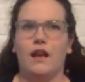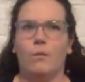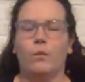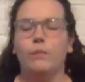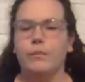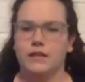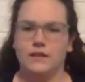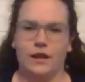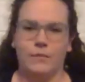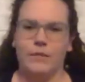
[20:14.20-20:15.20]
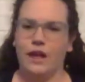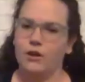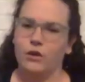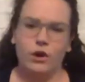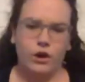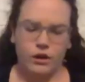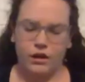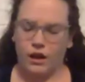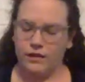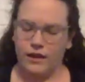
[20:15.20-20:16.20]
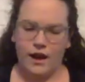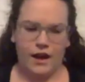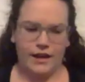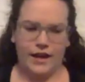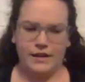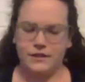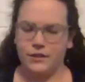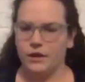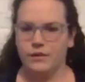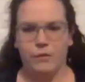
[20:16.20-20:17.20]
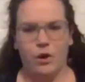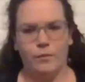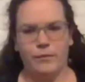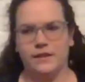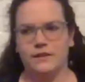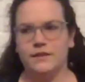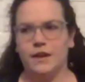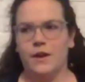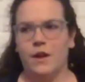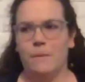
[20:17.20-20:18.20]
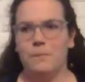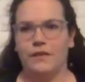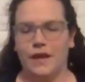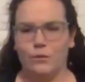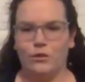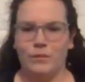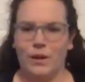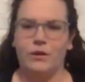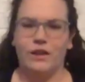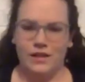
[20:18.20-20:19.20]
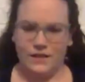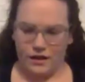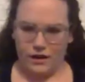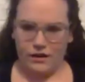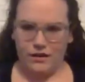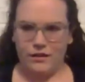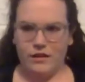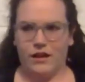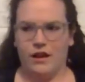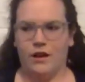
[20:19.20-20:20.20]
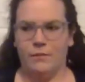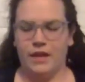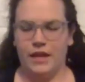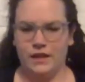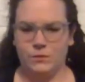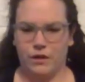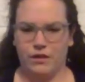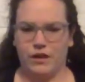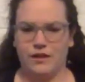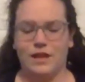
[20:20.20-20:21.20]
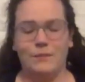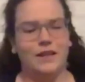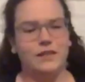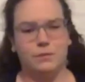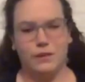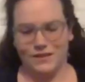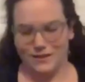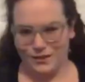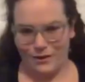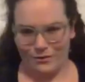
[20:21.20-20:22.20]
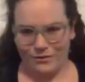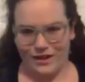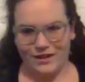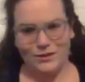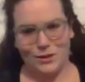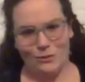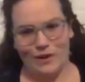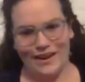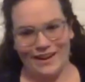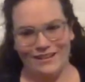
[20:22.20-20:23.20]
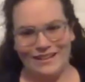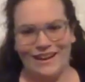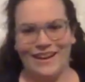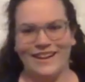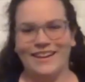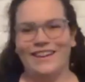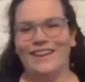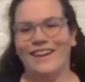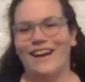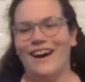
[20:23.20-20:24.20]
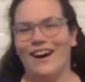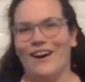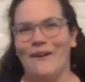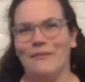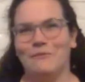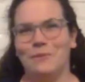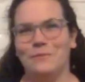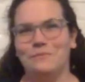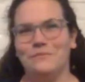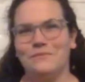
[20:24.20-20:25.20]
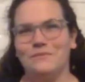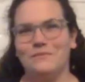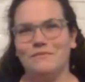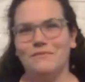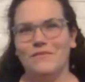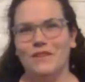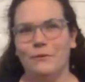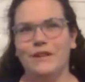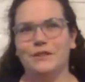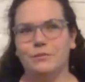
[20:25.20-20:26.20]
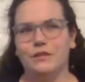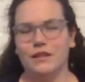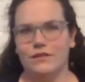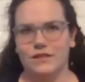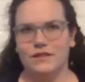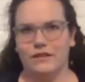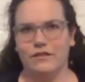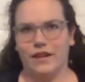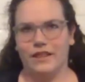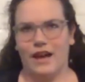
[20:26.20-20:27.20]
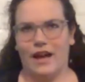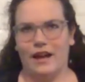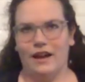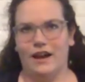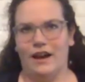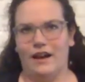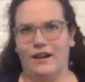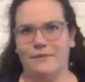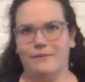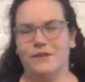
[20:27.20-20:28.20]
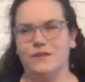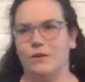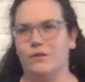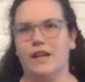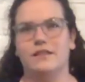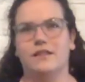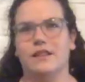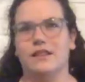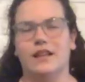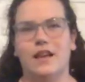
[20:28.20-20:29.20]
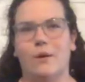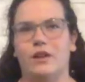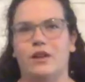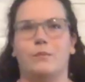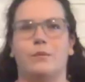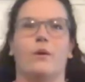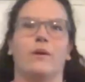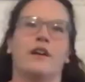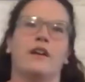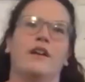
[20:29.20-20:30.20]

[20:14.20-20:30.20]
we'll miss him and it'll hurt a lot at certain moments, but then we remember he's here. He is with us. He makes his presence known in his own way a lot. Um, we do believe in stuff like that. So that's how we keep going.